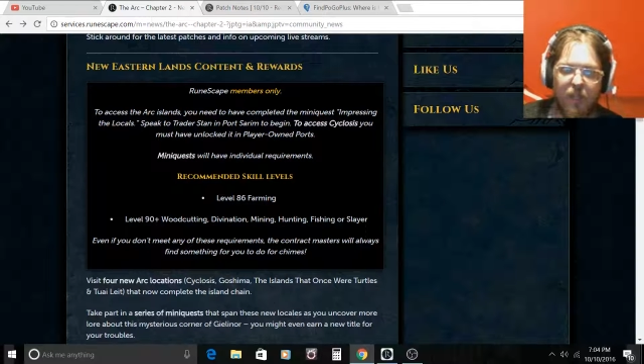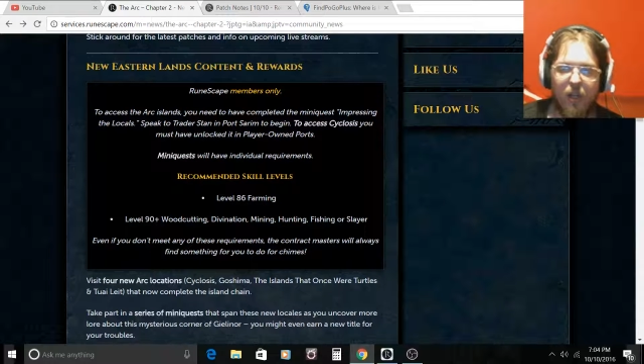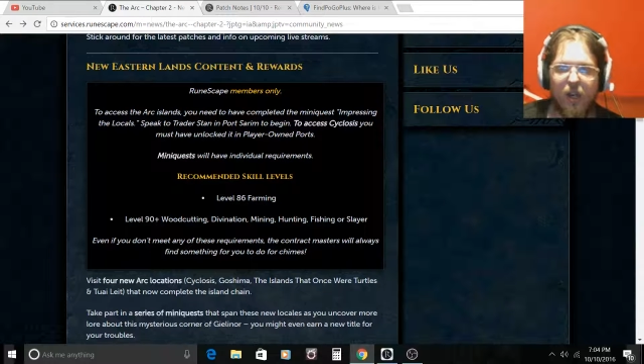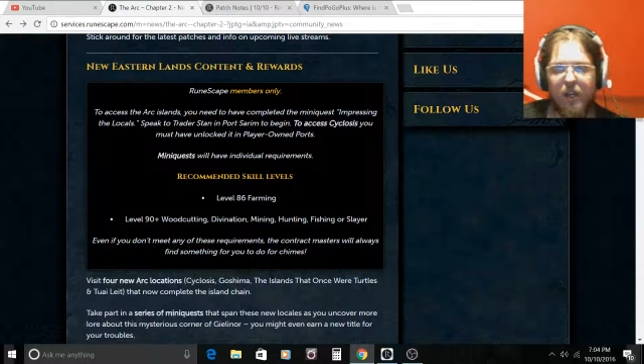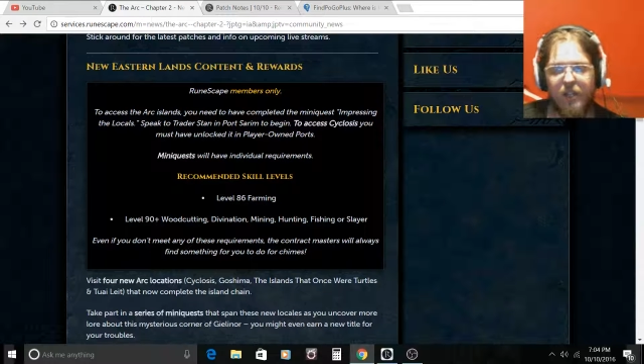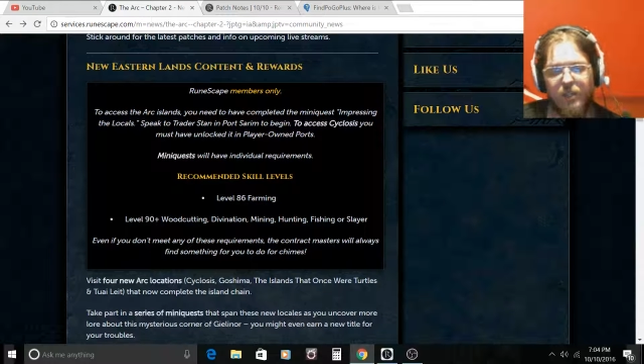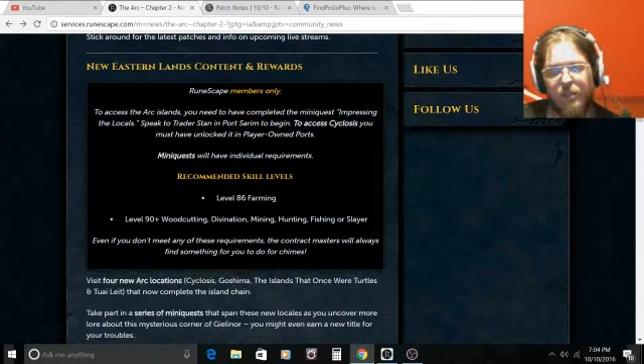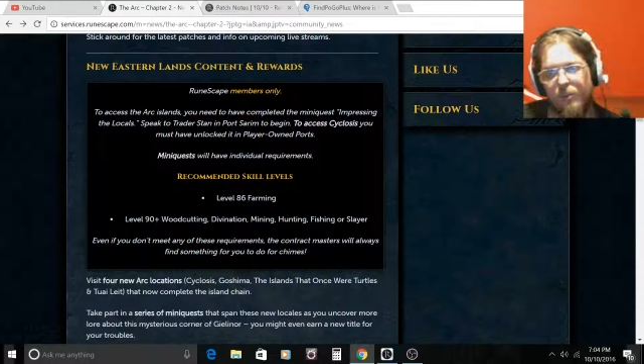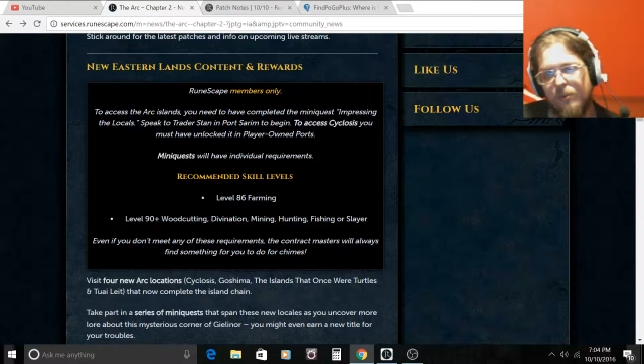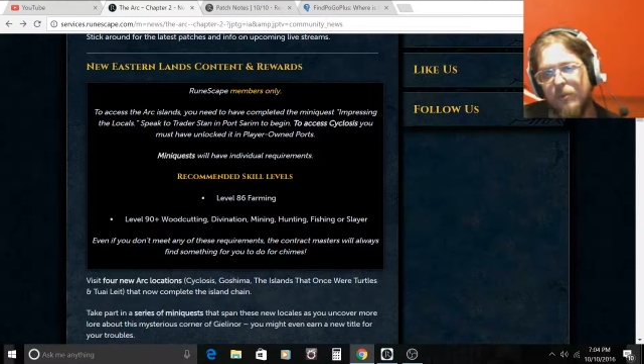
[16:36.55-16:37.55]
Alright, the
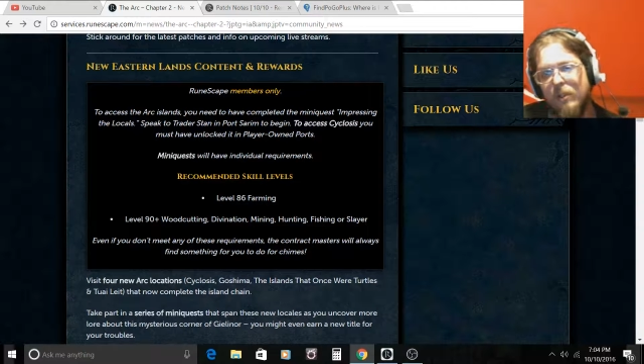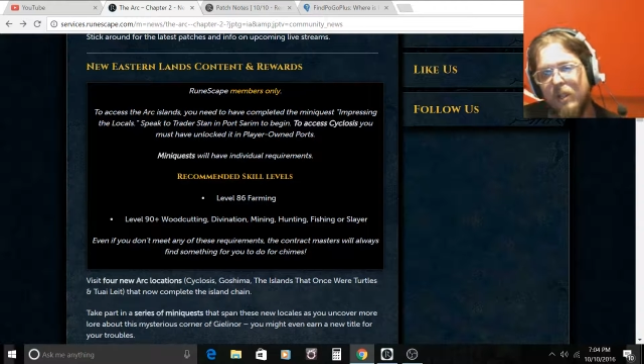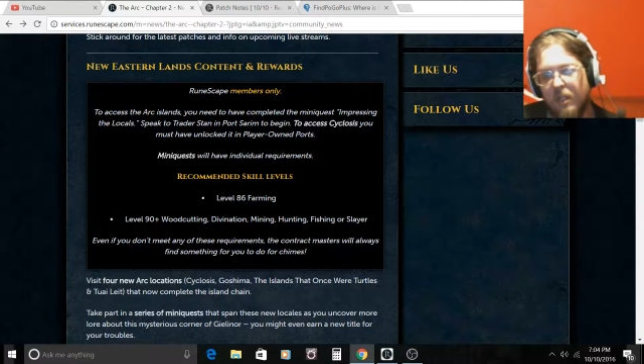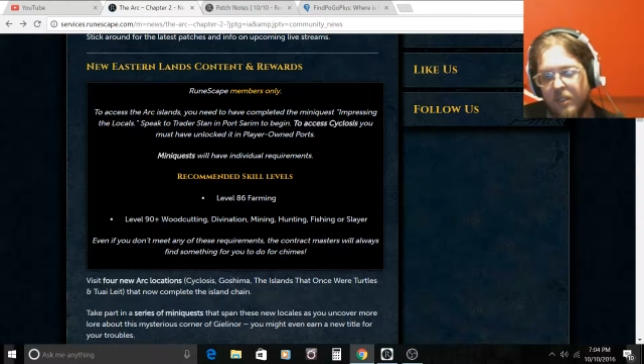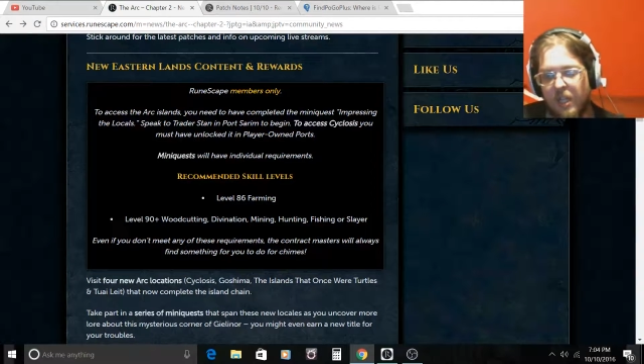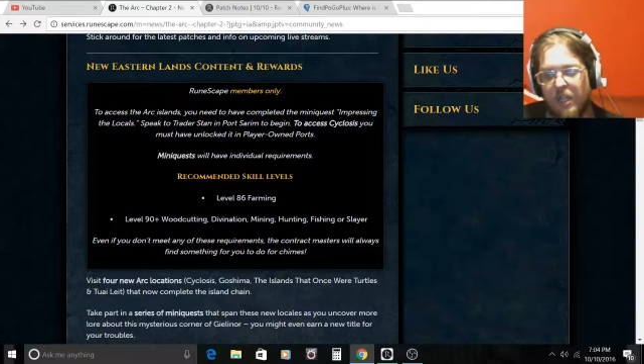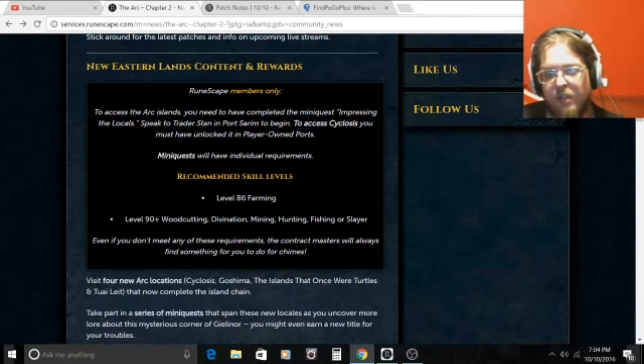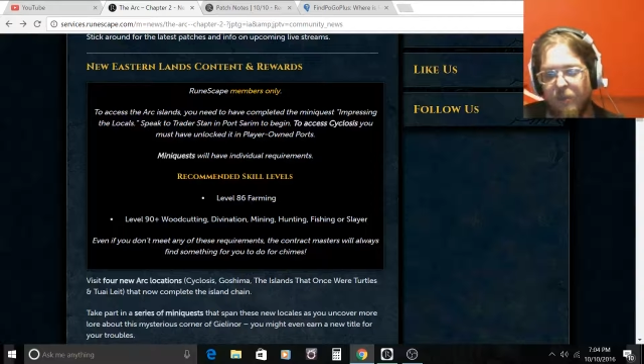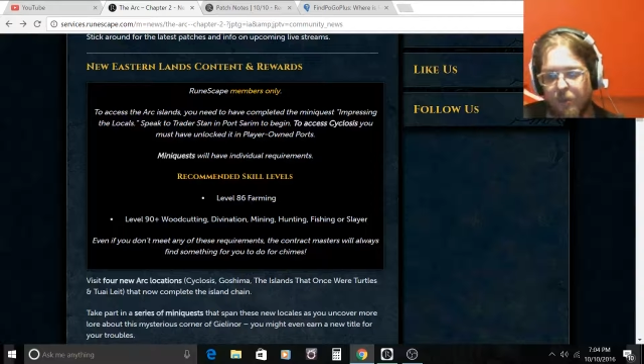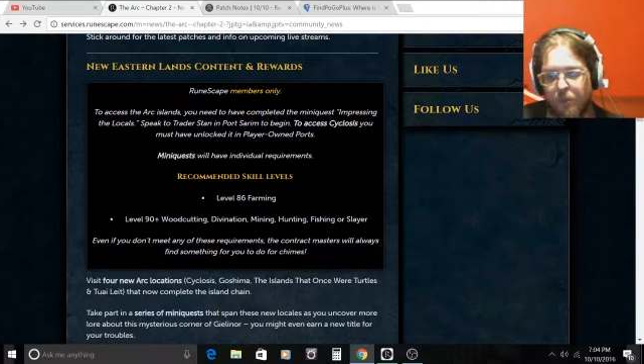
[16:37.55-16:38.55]
new content
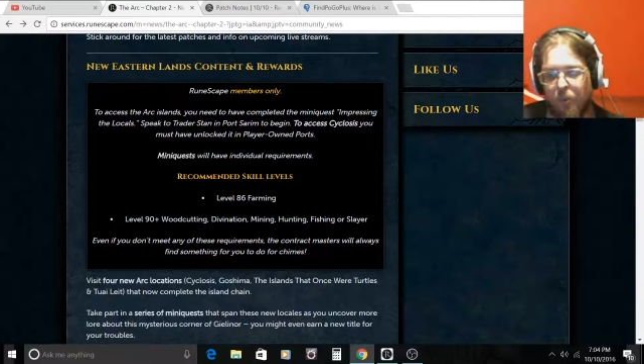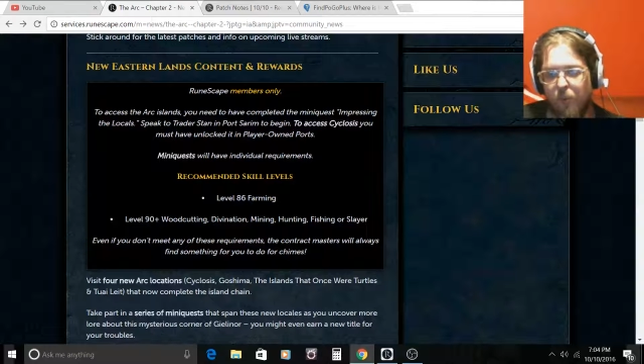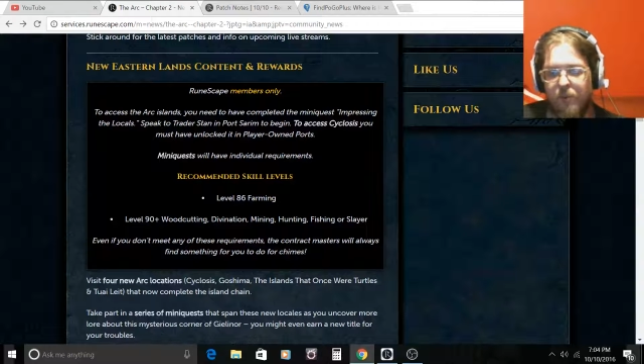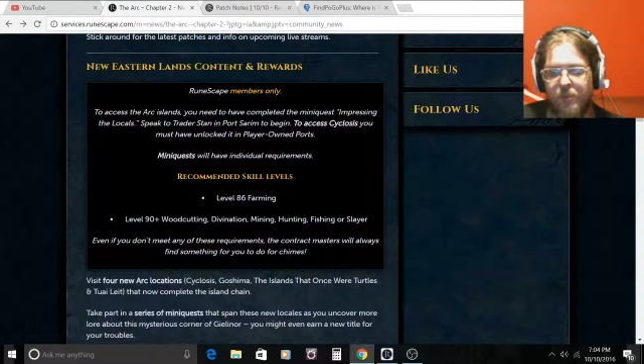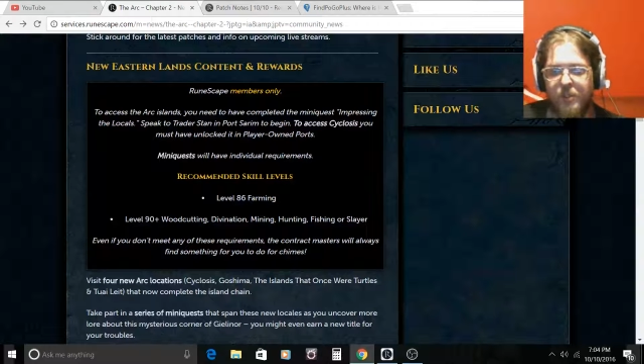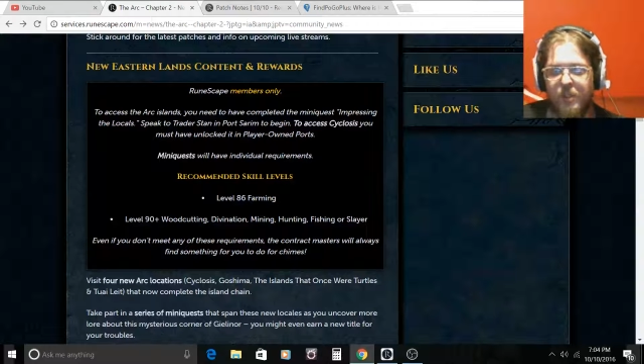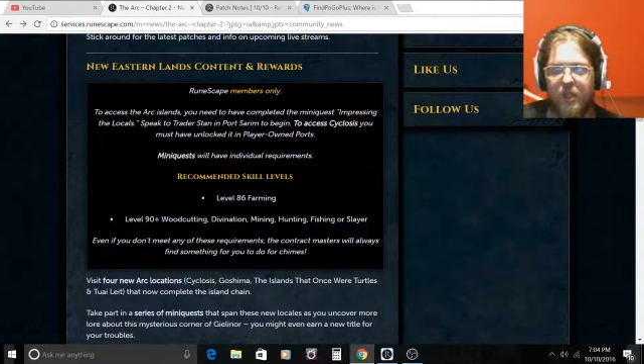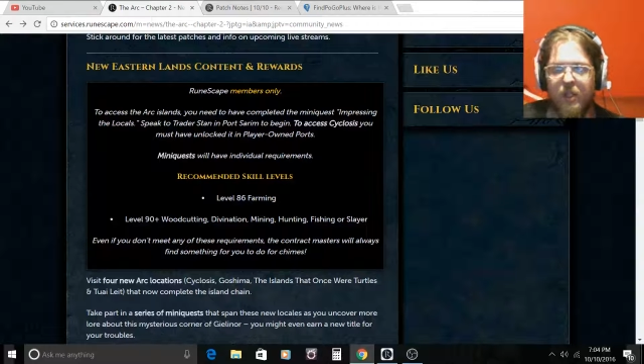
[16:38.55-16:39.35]
and rewards,